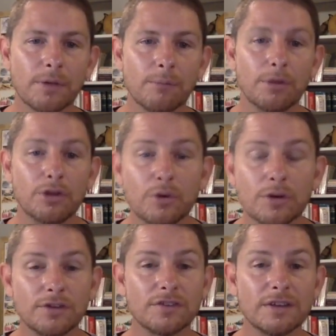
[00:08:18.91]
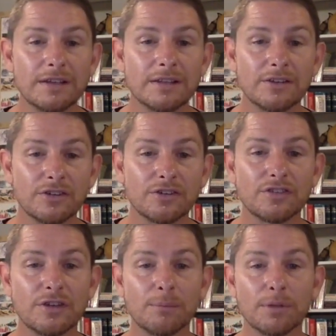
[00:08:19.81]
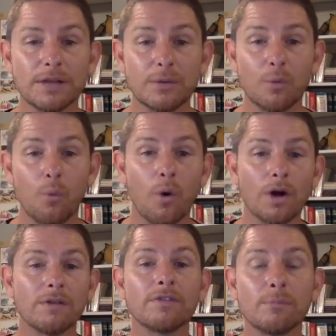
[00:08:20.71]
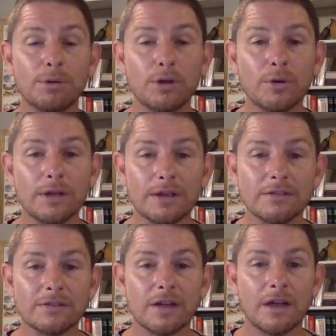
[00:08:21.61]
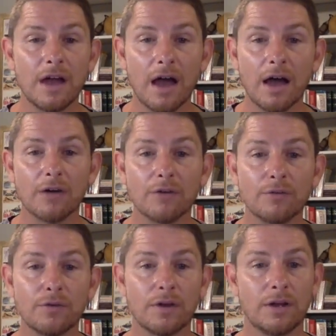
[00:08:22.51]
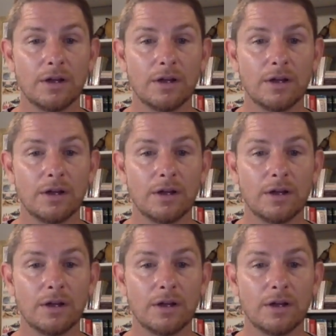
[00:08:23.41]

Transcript: But you can see that just simply one of the beauties of